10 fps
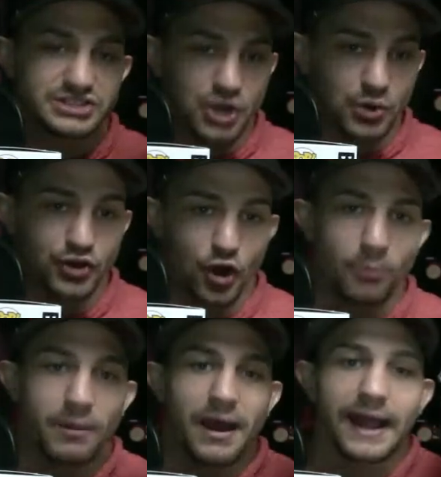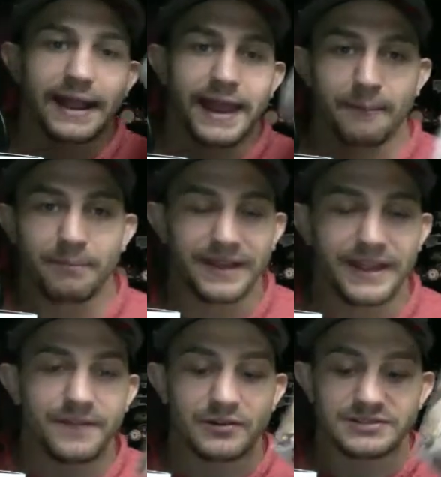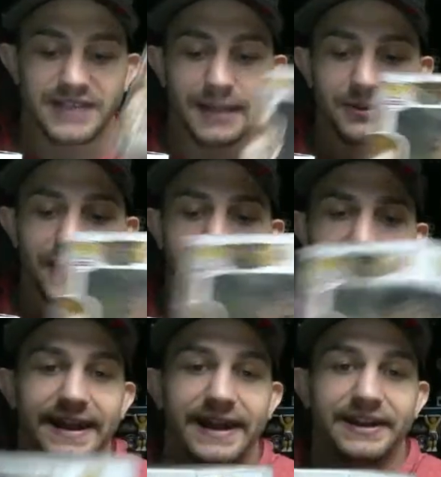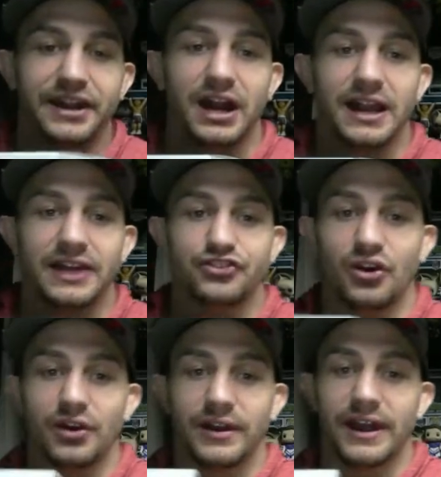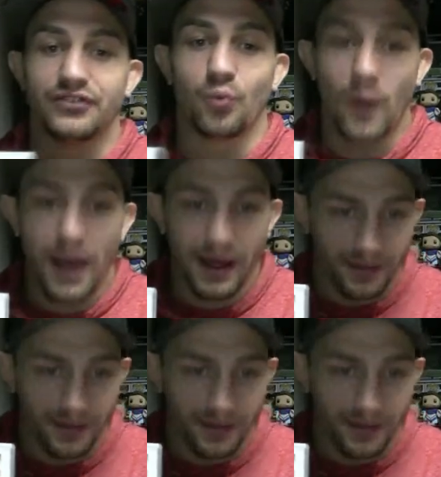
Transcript: dope. Can't believe I was able to add that to the collection as well.